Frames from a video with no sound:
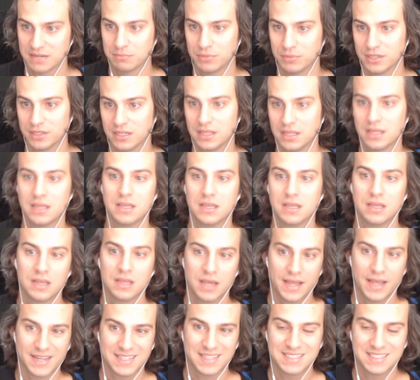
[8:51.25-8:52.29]
But
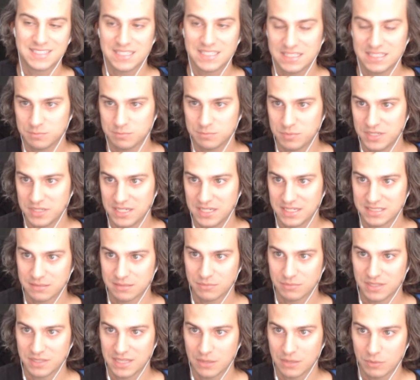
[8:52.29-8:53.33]
I could see these being
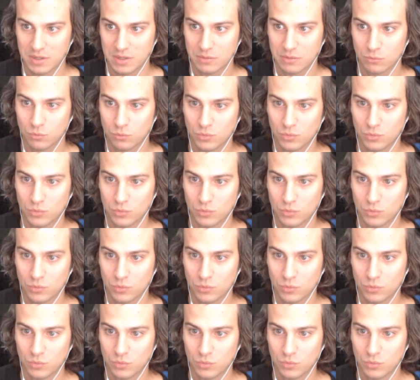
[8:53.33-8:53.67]
something that we